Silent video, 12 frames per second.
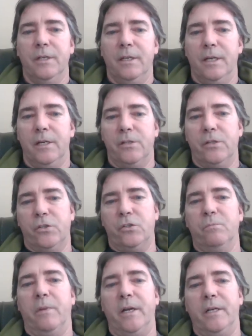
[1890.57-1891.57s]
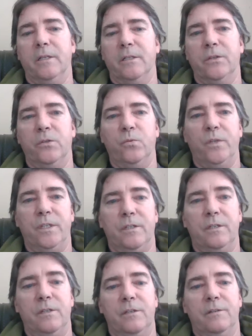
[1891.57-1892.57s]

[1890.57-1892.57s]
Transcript: it is a smile on the wind.